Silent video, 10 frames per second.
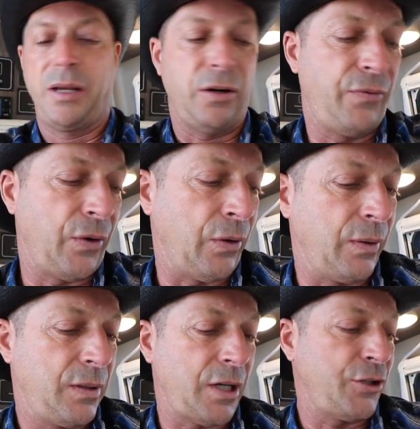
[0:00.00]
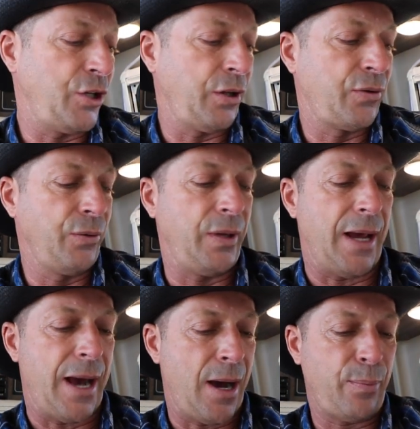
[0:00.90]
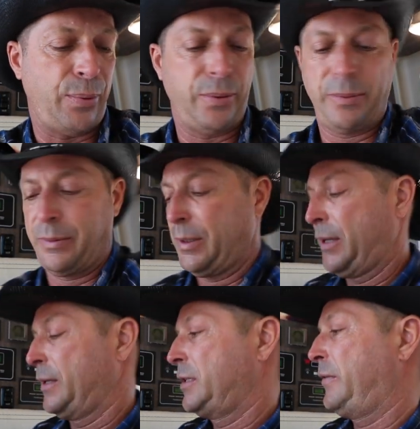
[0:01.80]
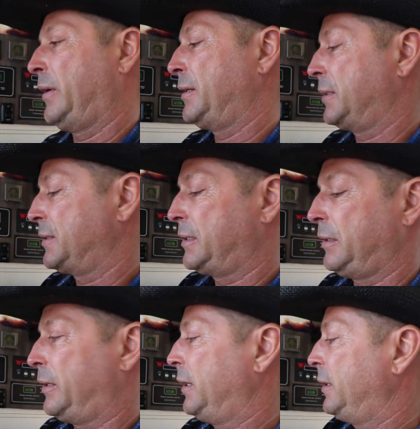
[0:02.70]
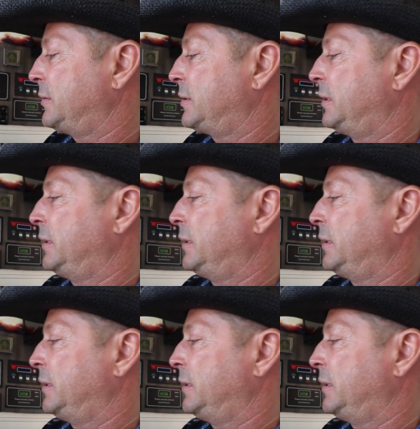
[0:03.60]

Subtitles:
You know, if you're touching through the app, so you guys can see that.